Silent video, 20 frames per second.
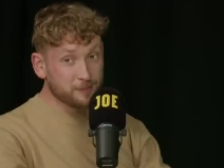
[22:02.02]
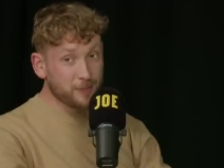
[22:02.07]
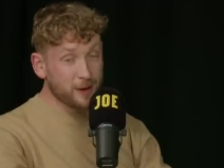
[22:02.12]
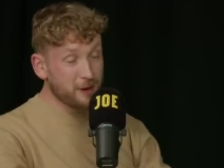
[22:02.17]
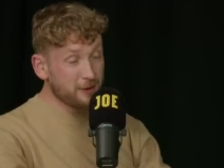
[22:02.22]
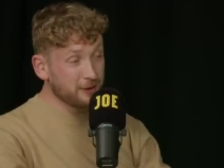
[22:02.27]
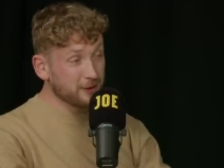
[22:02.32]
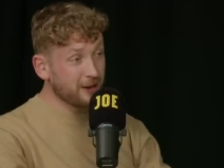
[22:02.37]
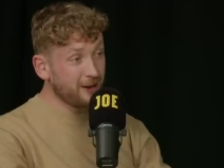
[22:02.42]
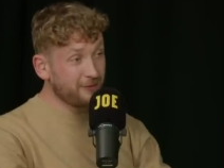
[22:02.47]

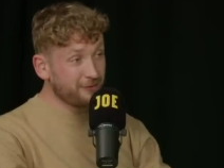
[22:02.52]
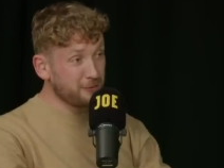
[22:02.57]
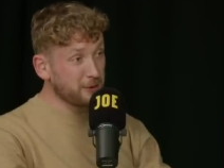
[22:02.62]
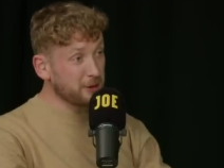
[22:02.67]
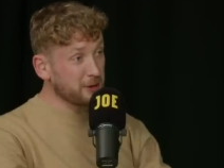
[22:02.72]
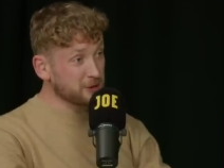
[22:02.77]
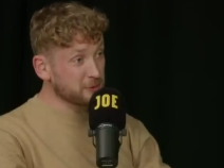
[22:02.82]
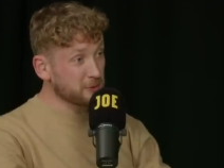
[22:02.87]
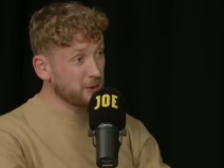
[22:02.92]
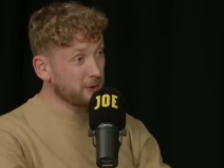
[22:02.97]
part of the
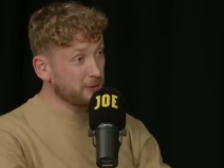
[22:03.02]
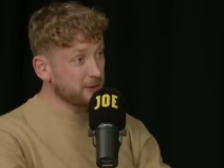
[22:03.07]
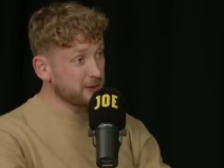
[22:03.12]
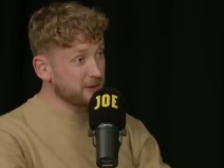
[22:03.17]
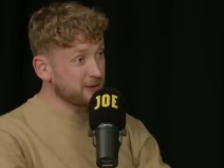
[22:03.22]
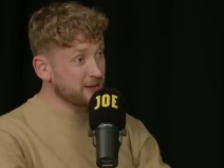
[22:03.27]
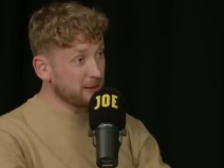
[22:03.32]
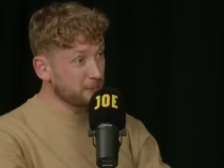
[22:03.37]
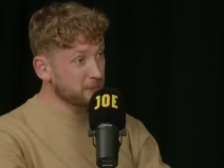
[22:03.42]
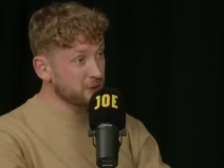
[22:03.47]
government as well.
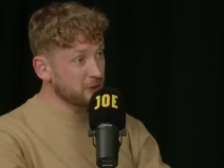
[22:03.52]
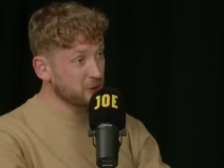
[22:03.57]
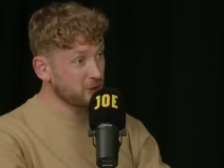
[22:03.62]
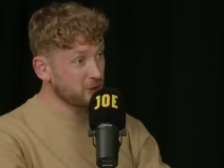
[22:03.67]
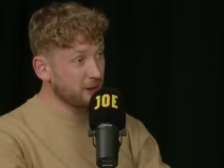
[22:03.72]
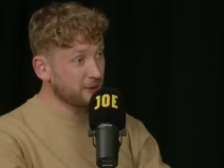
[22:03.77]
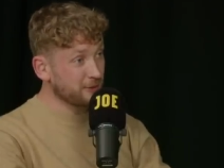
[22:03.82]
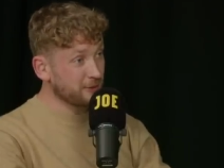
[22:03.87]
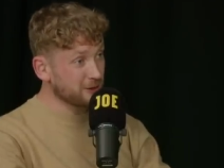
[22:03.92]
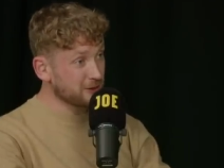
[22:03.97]
He's the deputy
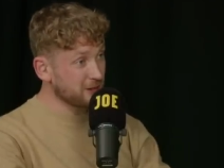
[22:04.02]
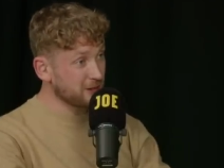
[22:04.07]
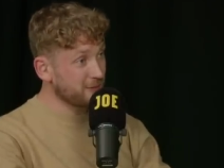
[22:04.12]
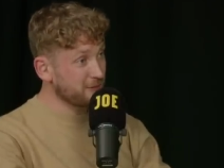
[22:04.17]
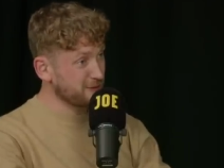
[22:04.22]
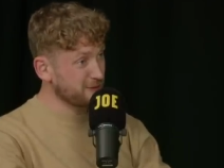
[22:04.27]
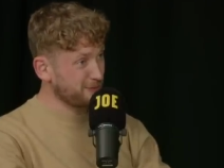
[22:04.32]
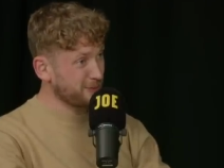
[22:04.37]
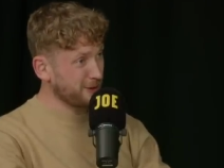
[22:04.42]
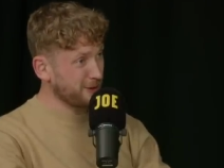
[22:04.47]
chair of the
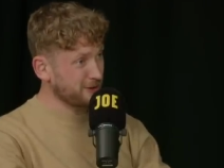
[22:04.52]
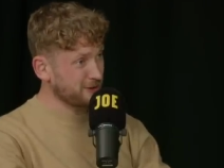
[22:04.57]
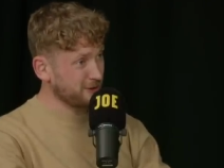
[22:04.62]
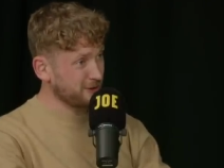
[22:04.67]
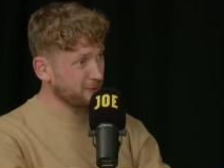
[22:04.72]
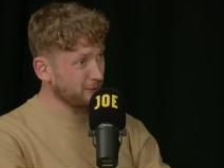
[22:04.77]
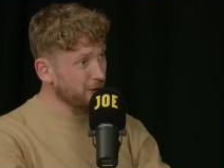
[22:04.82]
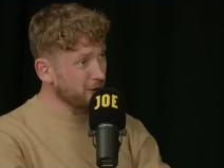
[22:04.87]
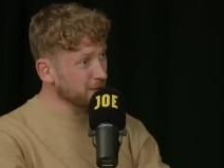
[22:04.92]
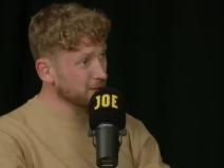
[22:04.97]
Conservative
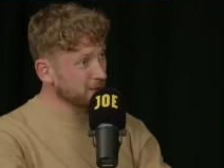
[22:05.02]
Party, right?